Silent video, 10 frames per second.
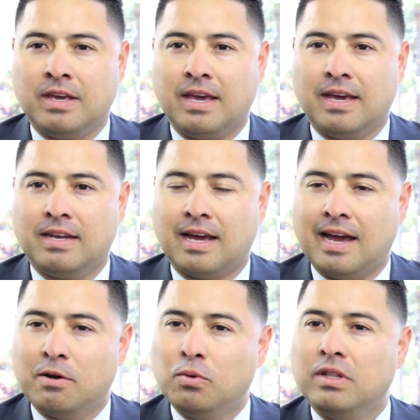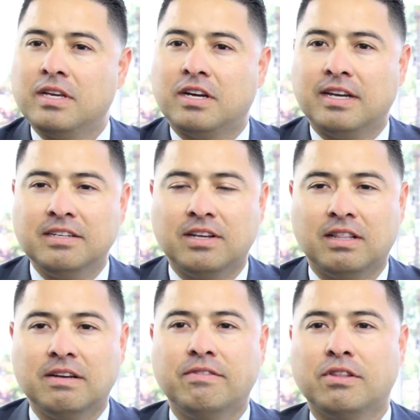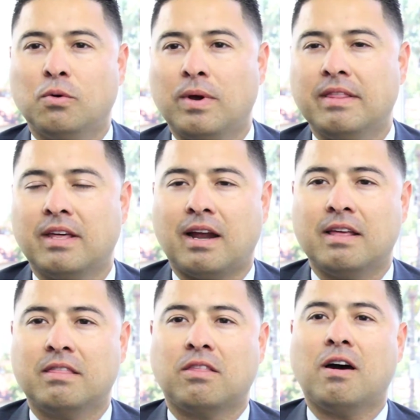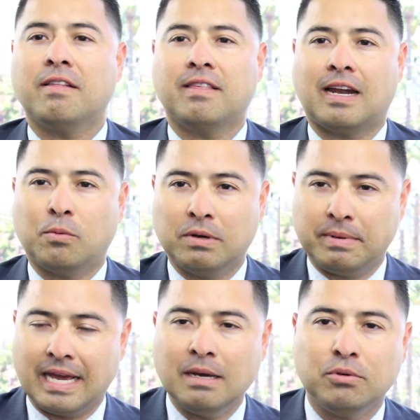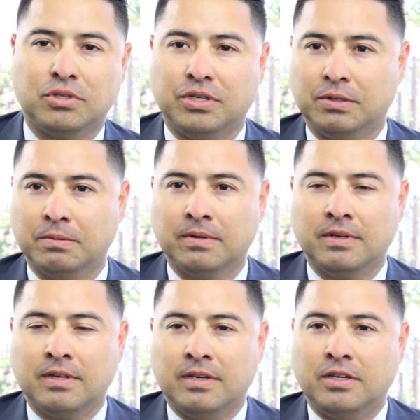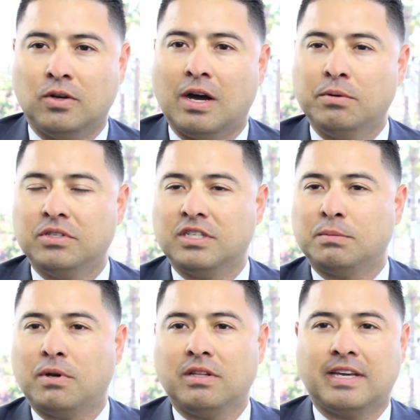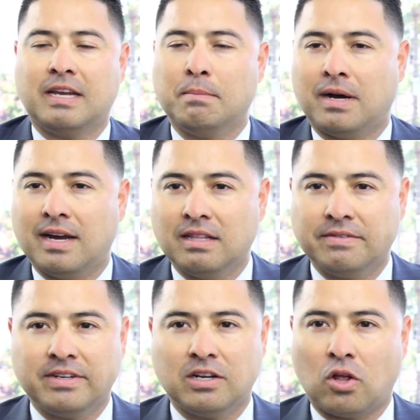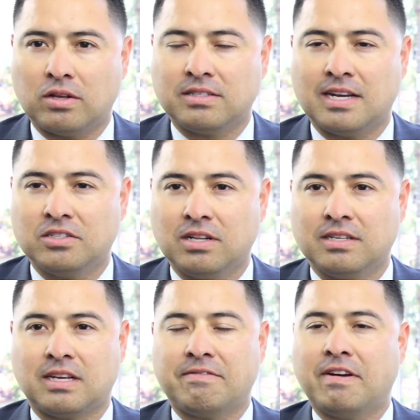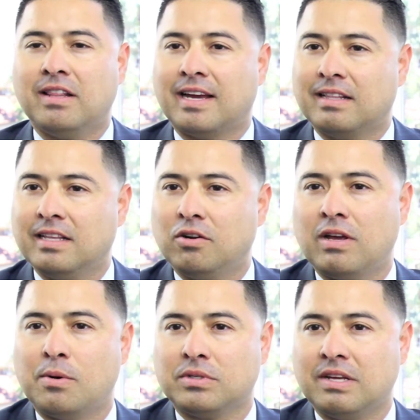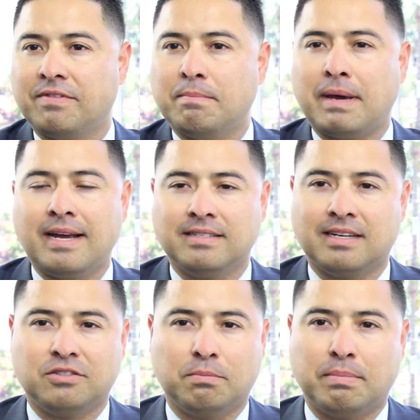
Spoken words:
And I really couldn't deliver the way that I thought that I would be able to. You know, I was just barely getting by living in Los Angeles. I felt like literally I was living paycheck to